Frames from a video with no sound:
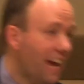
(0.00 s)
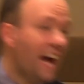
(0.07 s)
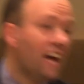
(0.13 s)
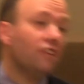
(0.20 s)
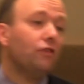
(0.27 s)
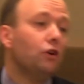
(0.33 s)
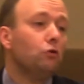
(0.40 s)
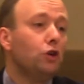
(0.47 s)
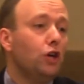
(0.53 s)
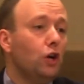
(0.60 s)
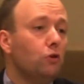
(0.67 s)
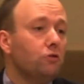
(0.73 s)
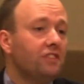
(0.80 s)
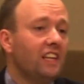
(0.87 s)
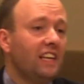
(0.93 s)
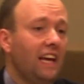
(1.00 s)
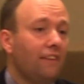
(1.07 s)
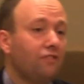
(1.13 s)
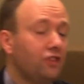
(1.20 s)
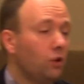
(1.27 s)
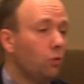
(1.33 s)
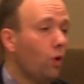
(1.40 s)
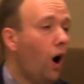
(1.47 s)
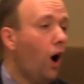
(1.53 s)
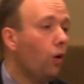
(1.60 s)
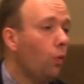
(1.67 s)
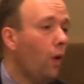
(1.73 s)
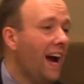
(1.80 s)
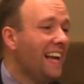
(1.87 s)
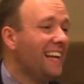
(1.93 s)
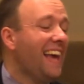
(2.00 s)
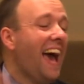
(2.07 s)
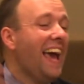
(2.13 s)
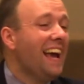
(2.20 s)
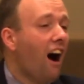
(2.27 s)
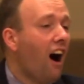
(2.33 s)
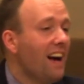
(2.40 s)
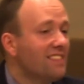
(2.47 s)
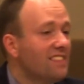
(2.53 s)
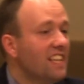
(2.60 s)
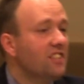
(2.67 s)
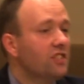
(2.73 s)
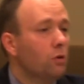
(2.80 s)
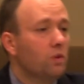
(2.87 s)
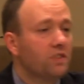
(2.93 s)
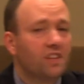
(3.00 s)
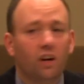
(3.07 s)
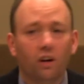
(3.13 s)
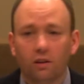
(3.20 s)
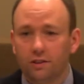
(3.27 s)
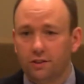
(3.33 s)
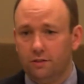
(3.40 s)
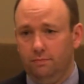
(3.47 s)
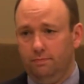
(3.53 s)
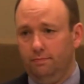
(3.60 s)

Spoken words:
And if you use the gifts in the wrong way, chaos is the result.